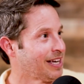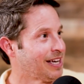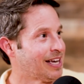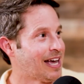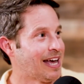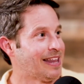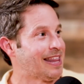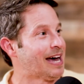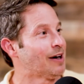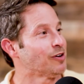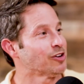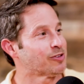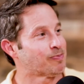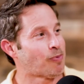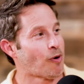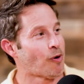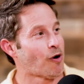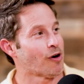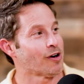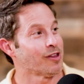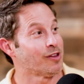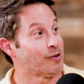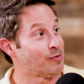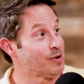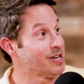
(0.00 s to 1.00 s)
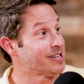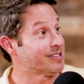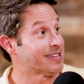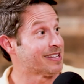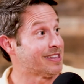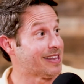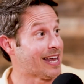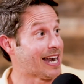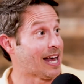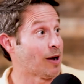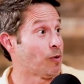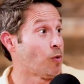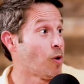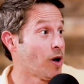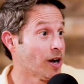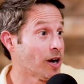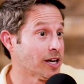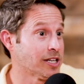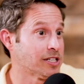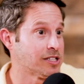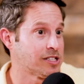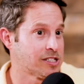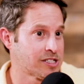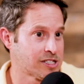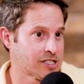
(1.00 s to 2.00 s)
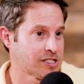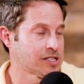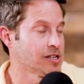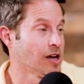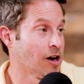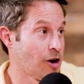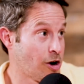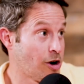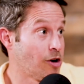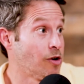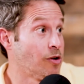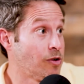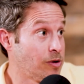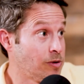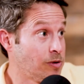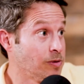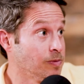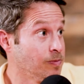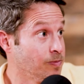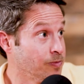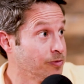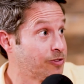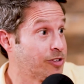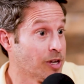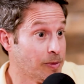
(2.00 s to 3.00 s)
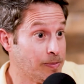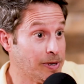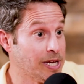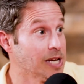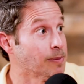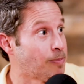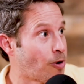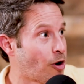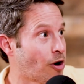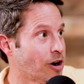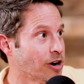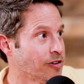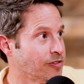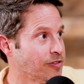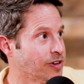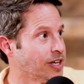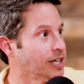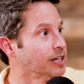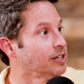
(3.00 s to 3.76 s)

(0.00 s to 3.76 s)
And that was part of the reason that I wanted her to be a part of it.